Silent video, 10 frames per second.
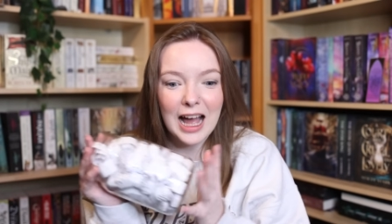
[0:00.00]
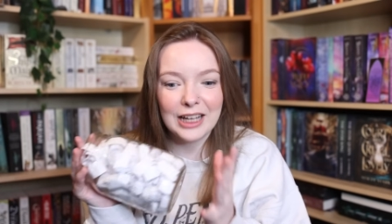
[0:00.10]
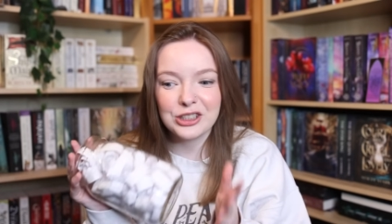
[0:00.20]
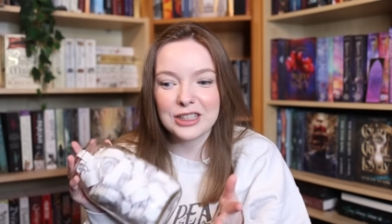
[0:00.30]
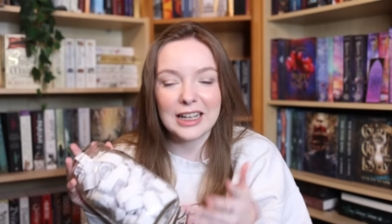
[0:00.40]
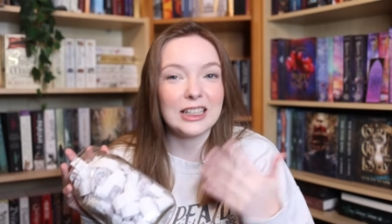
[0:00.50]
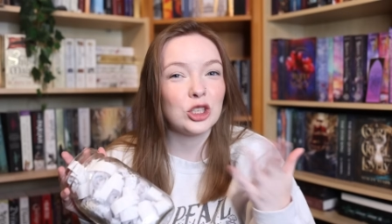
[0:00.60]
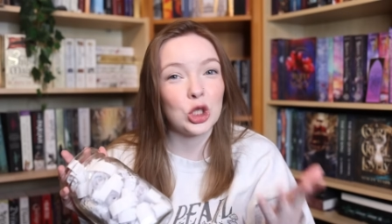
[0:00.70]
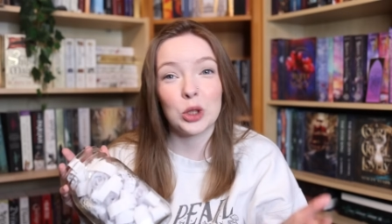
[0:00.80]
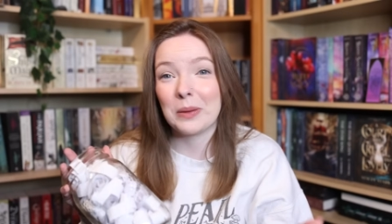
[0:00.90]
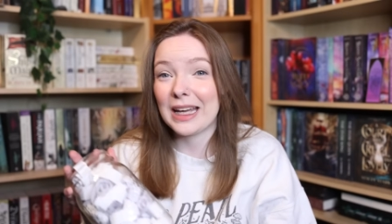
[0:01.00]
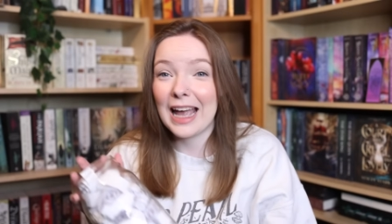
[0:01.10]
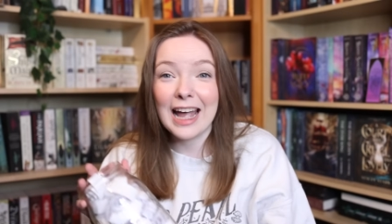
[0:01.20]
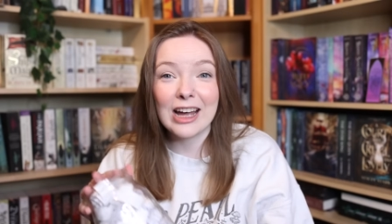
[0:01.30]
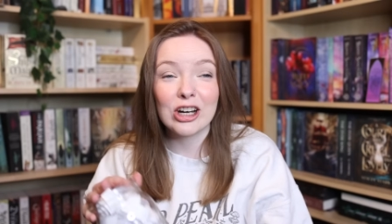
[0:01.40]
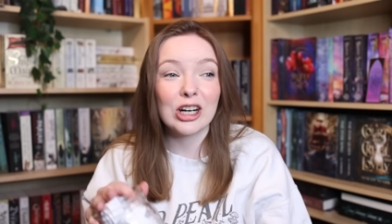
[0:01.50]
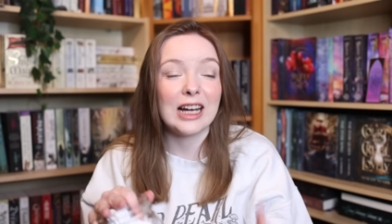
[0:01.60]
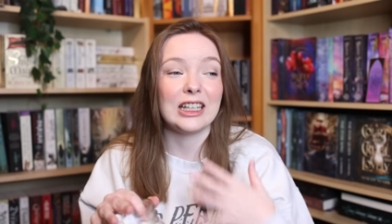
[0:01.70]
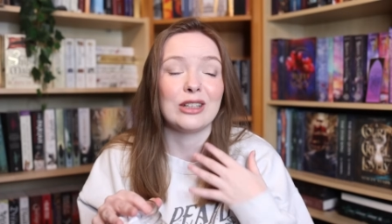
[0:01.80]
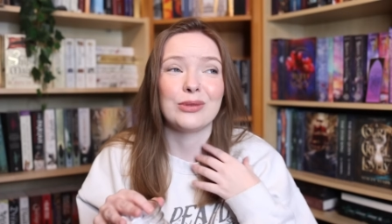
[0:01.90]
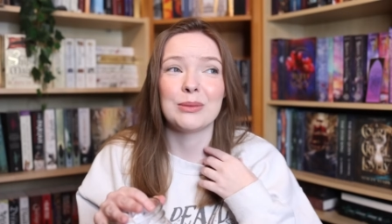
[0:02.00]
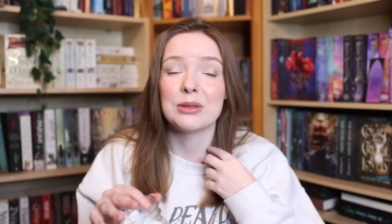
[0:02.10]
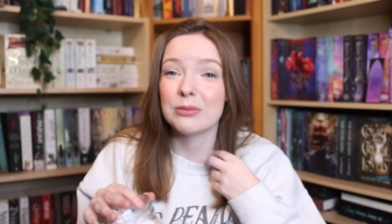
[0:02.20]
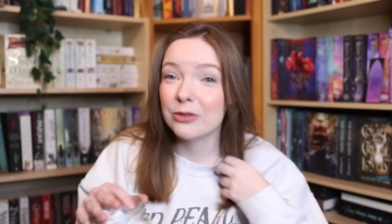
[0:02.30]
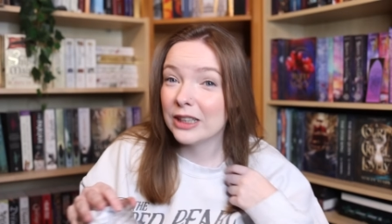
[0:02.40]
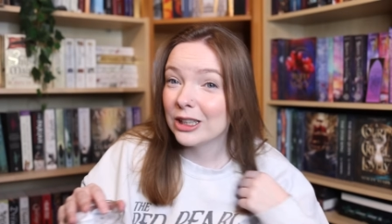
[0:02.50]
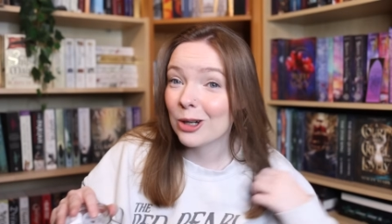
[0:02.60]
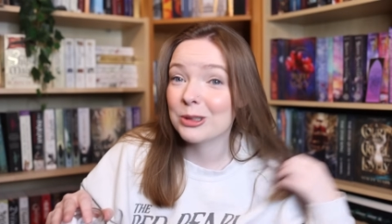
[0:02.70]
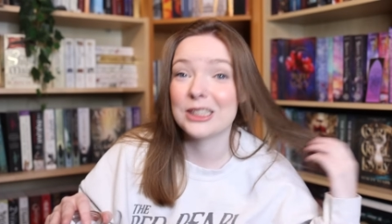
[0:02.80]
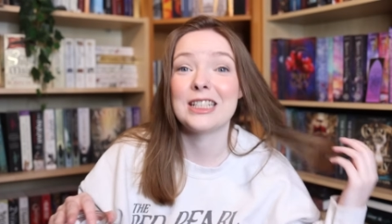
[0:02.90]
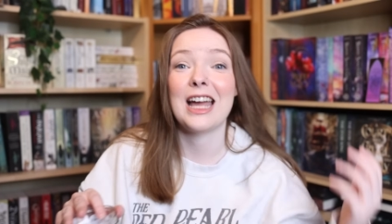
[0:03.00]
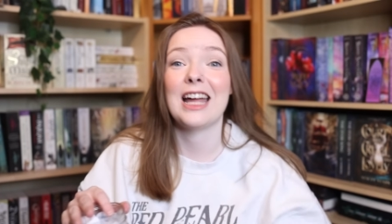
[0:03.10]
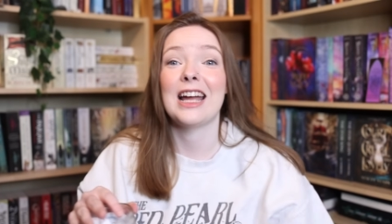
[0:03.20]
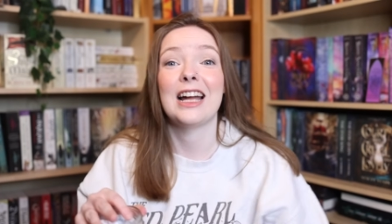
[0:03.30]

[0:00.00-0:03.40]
I just, I need to curl my hair, I need to film some videos today,